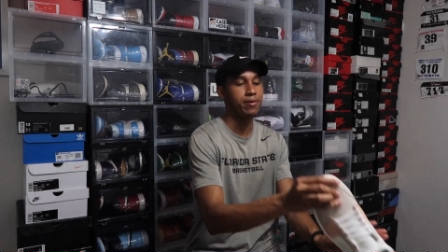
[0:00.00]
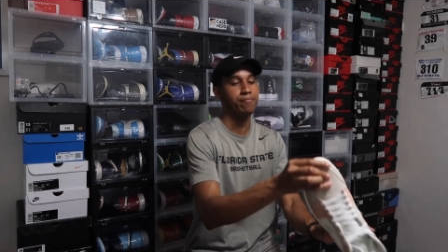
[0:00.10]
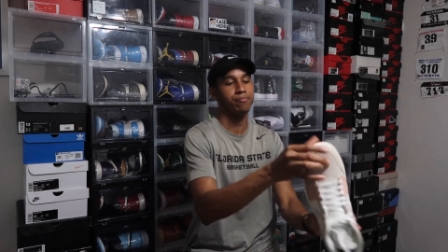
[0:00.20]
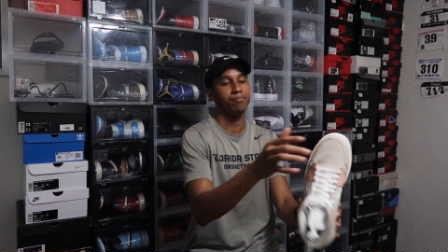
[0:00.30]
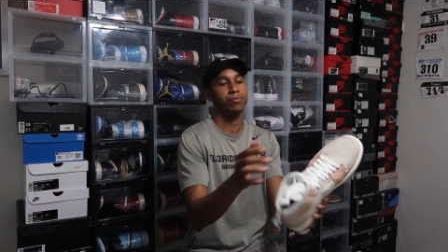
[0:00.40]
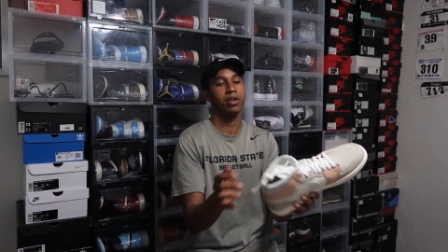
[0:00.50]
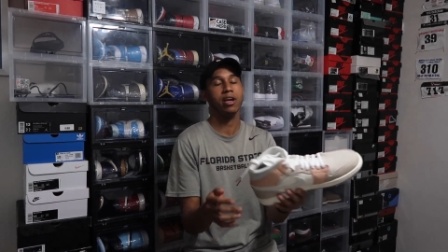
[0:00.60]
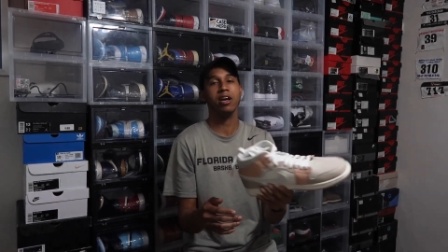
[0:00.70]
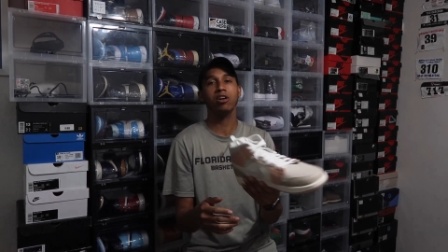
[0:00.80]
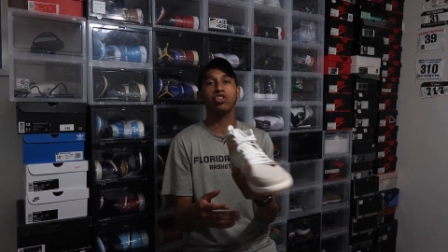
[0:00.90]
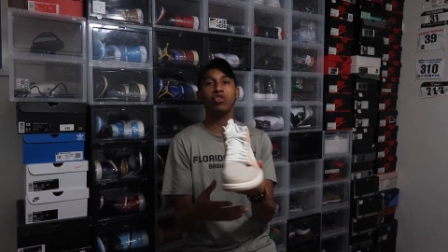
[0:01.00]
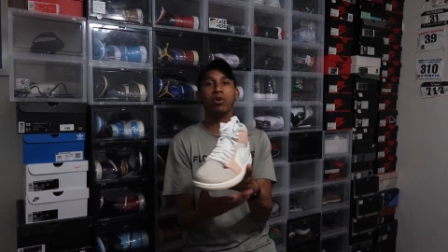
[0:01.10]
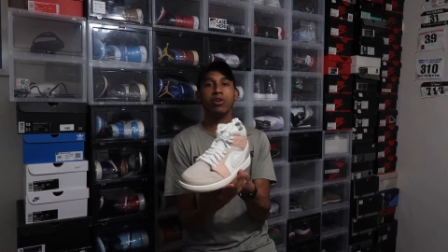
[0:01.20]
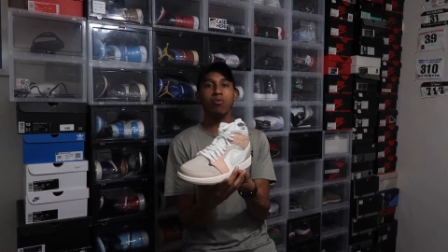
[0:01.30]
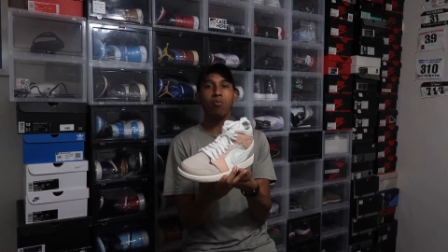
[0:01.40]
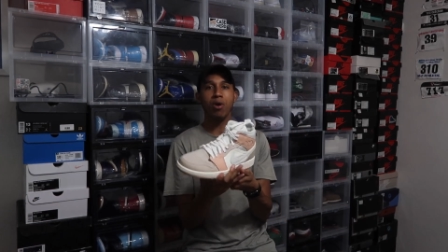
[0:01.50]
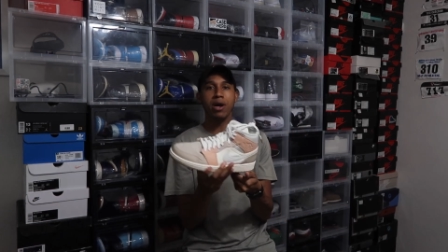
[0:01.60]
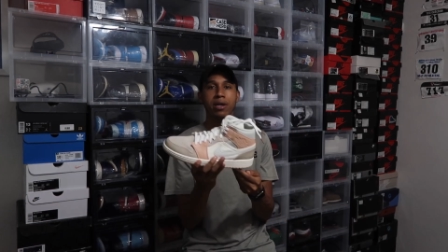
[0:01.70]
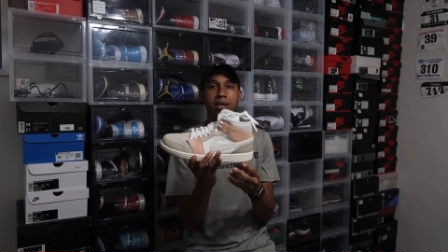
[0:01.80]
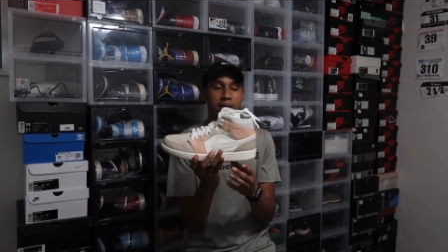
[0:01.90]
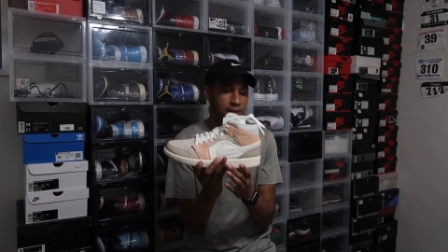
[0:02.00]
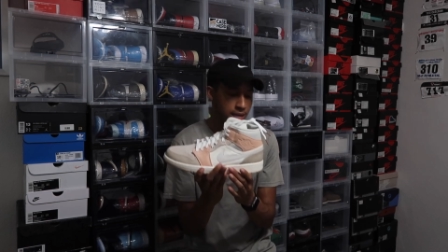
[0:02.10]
it, the Air Jordan 1